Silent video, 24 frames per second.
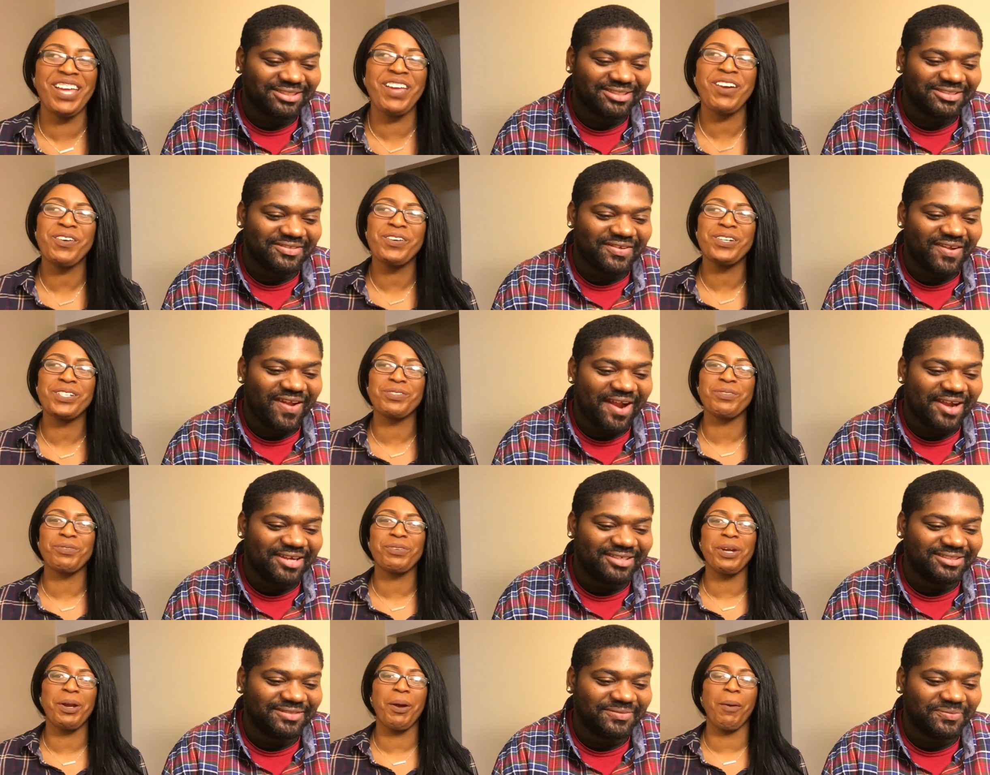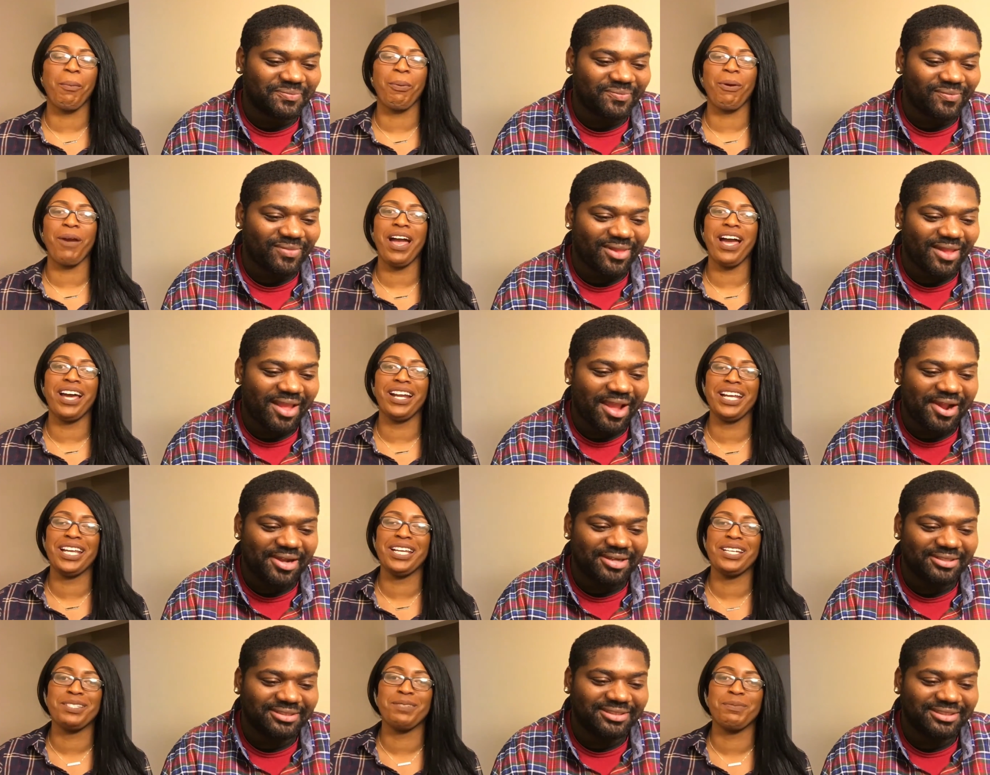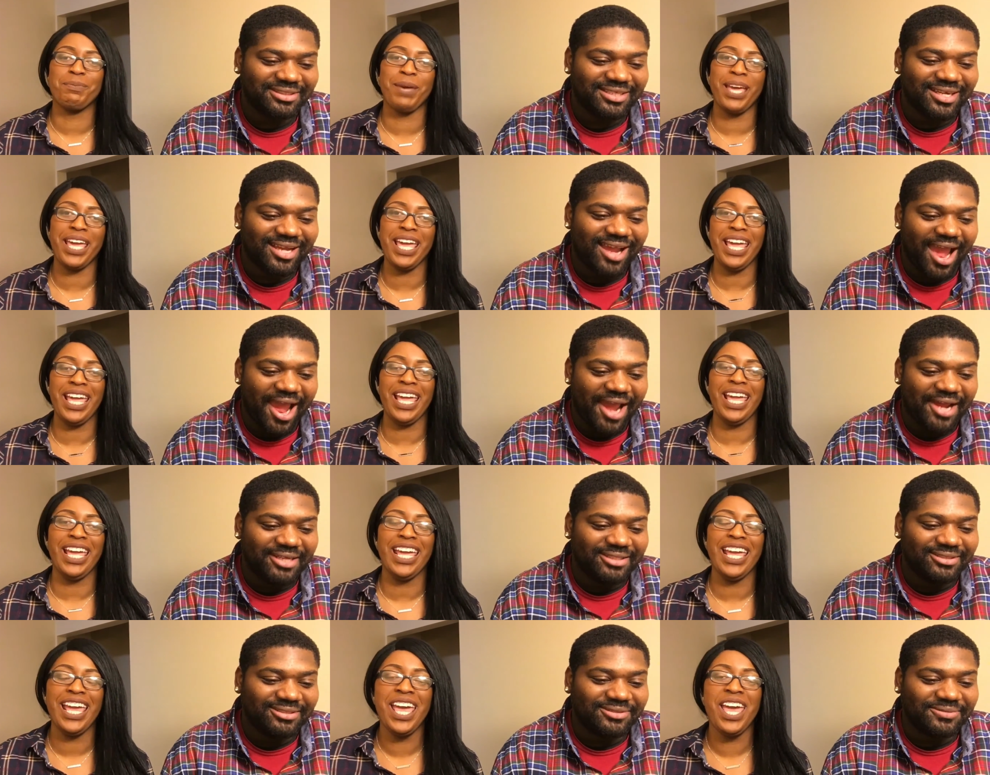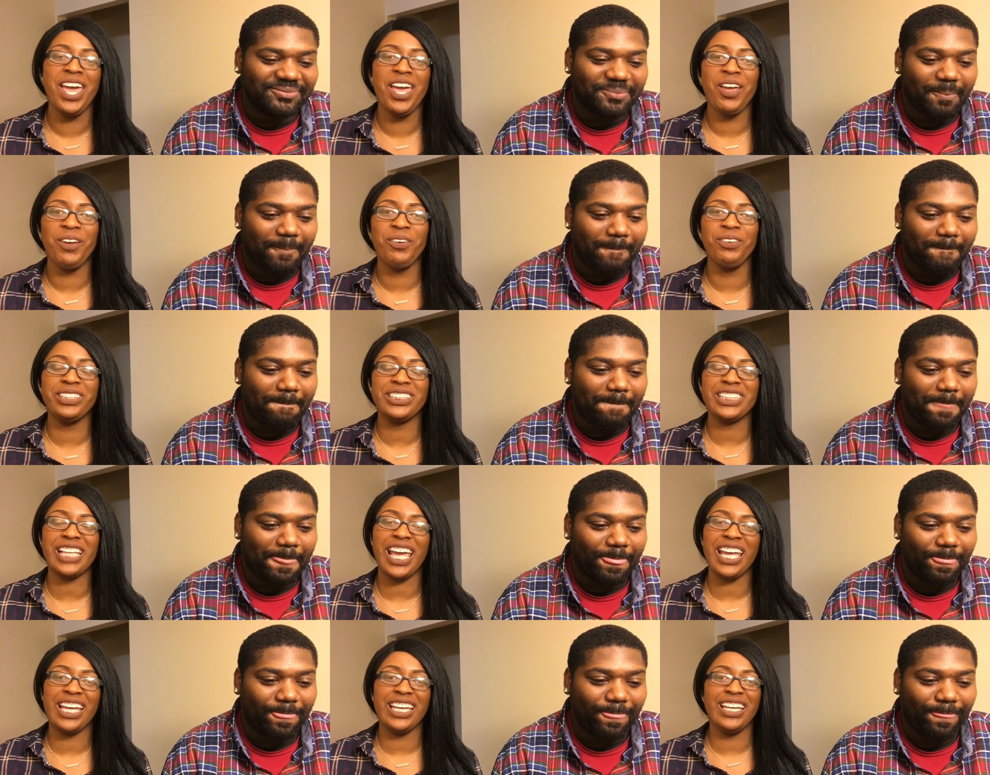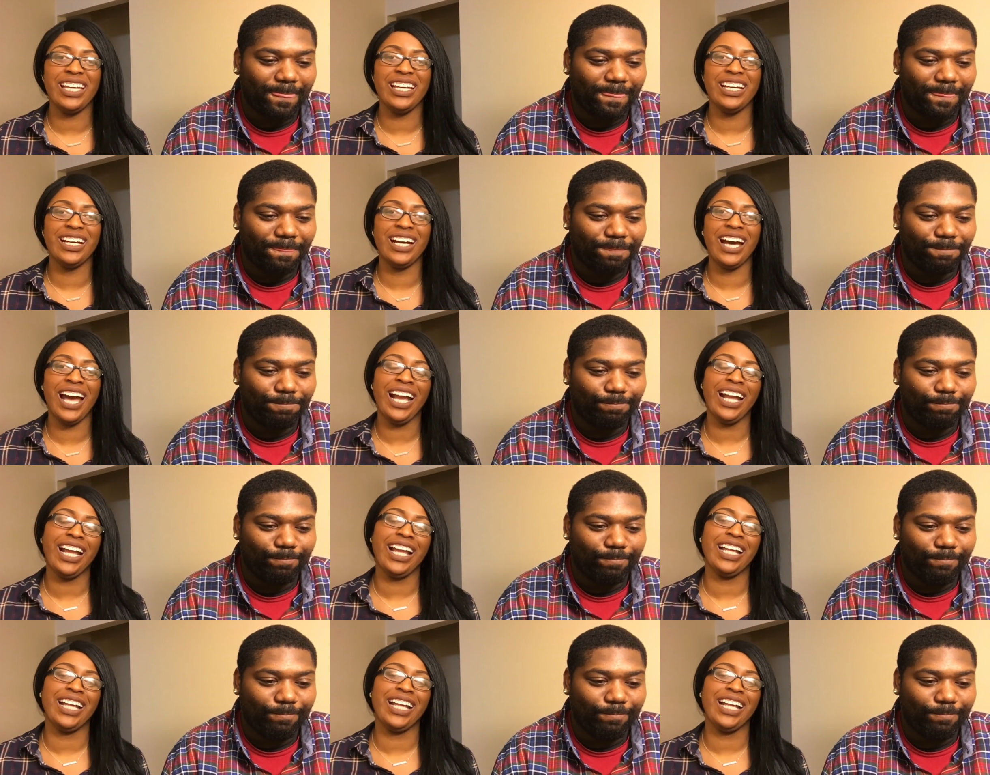Speaker 1: he was real proud of his bed. He was like, yeah, I